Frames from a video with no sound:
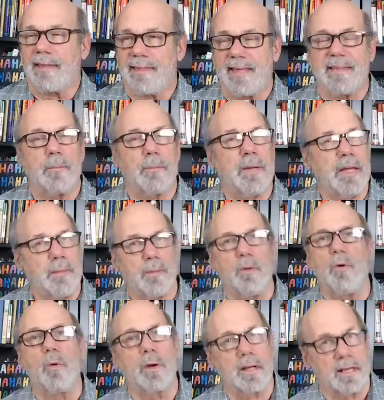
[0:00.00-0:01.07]
think the people
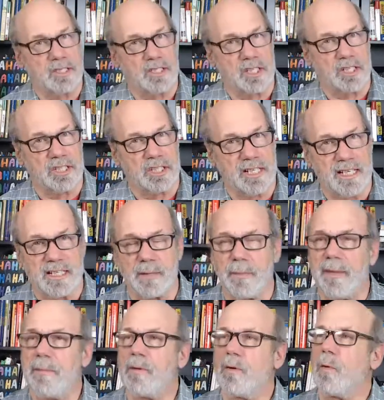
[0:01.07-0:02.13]
who are going to succeed, the
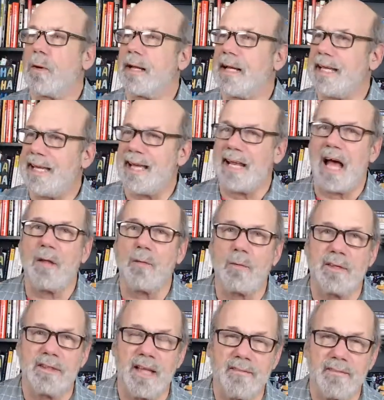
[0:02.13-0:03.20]
people who are going to get on
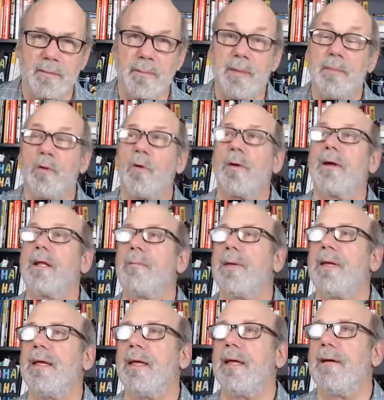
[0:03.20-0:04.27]
with life, the people who are going to
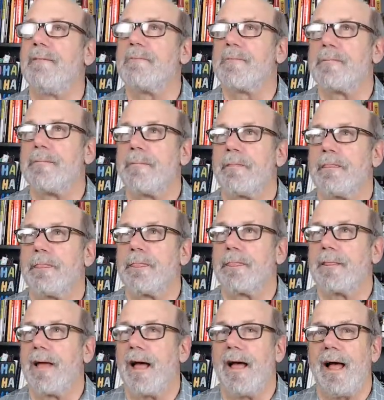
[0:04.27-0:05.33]
be
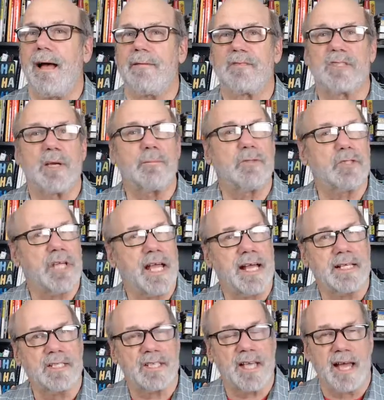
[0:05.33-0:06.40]
have some
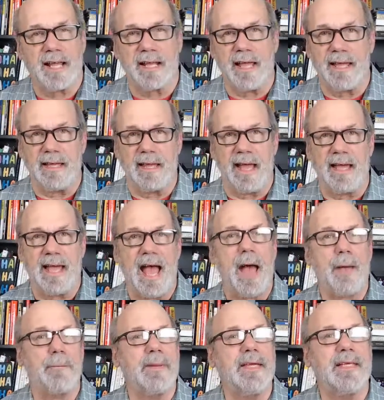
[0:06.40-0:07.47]
chance at a, a
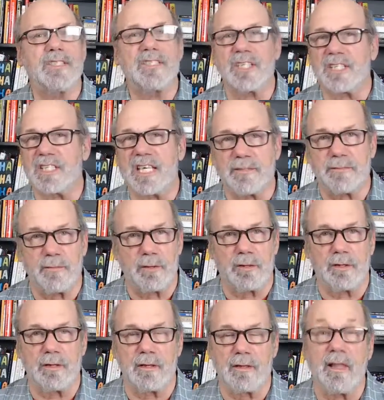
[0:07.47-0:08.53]
happy,
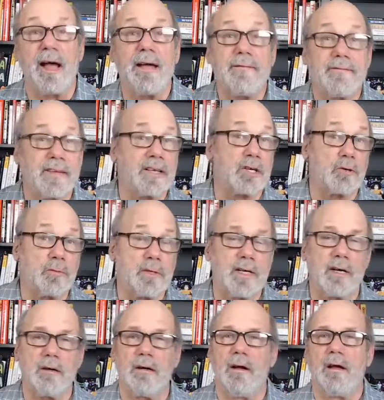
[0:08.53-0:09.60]
successful life and
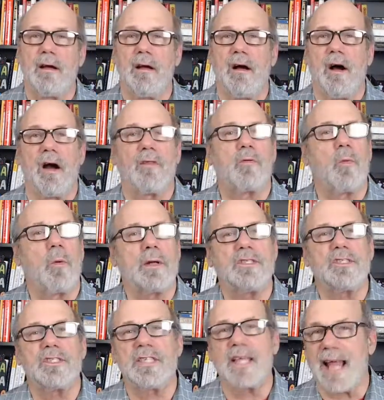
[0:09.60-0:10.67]
career are the
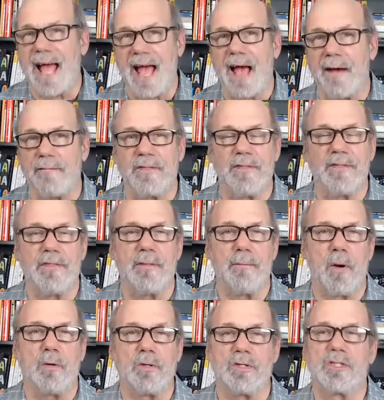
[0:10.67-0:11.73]
ones that have the
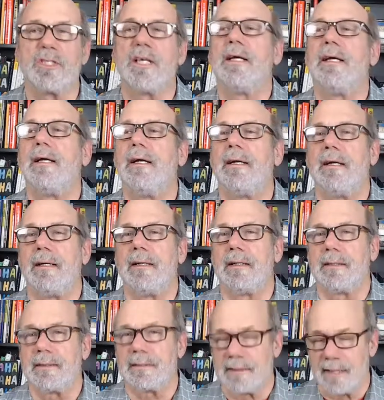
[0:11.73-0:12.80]
most
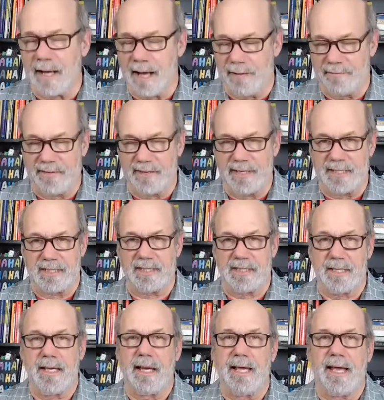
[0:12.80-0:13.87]

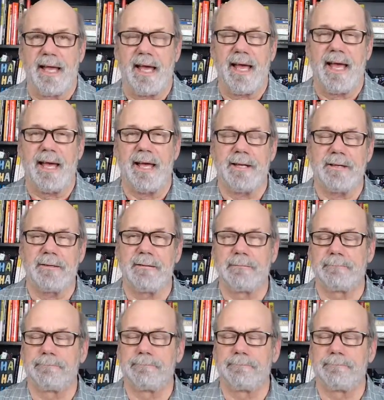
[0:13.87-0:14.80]
confidence. And